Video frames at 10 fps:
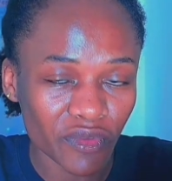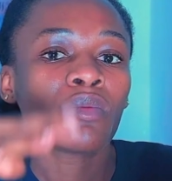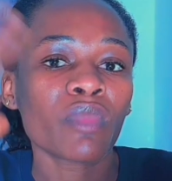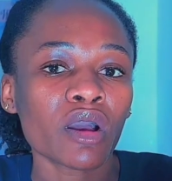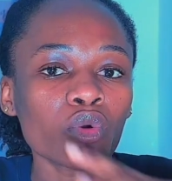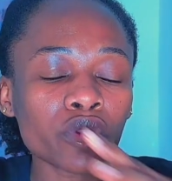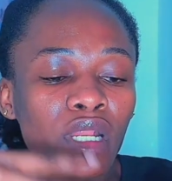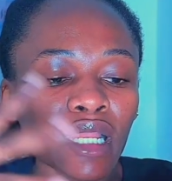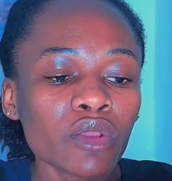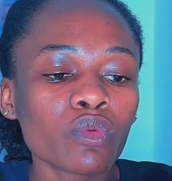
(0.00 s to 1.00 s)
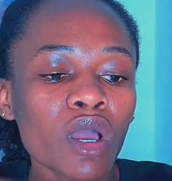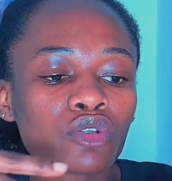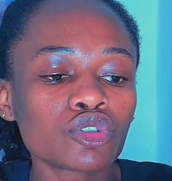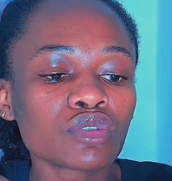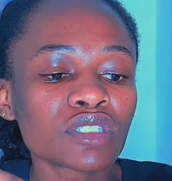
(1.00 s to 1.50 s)
but I'll quickly run
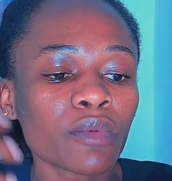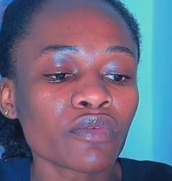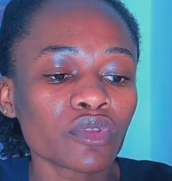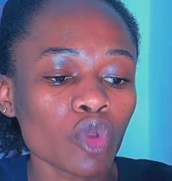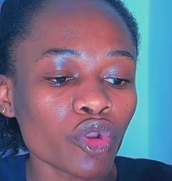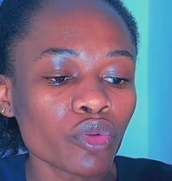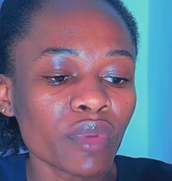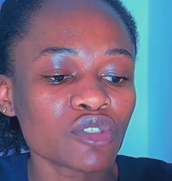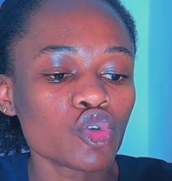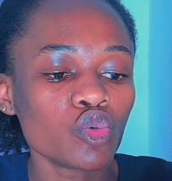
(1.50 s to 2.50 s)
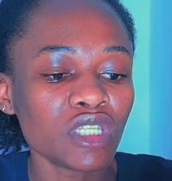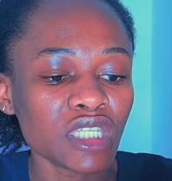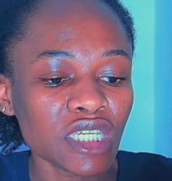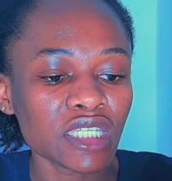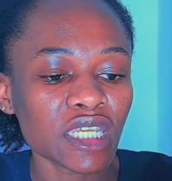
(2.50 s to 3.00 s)
through some of the documents you
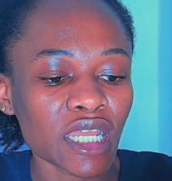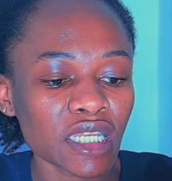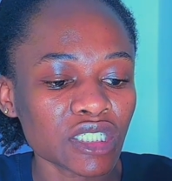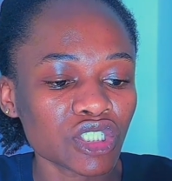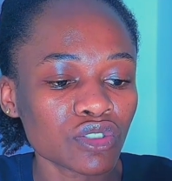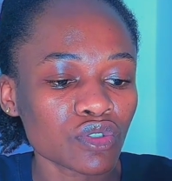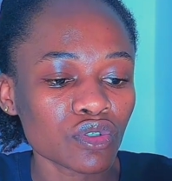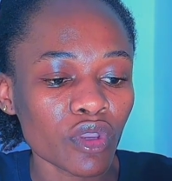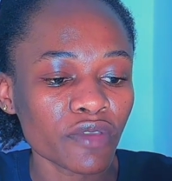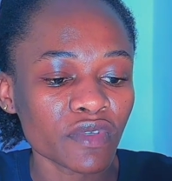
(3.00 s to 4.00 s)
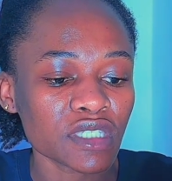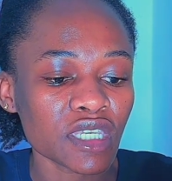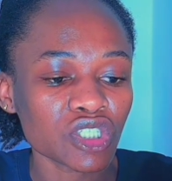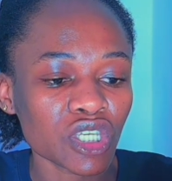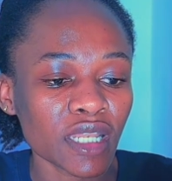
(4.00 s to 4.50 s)
need in addition to your
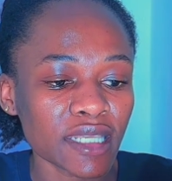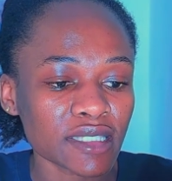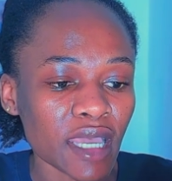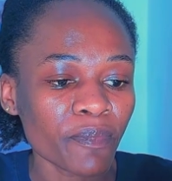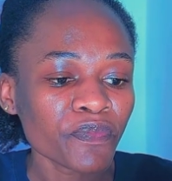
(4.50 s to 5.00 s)
invitation letter.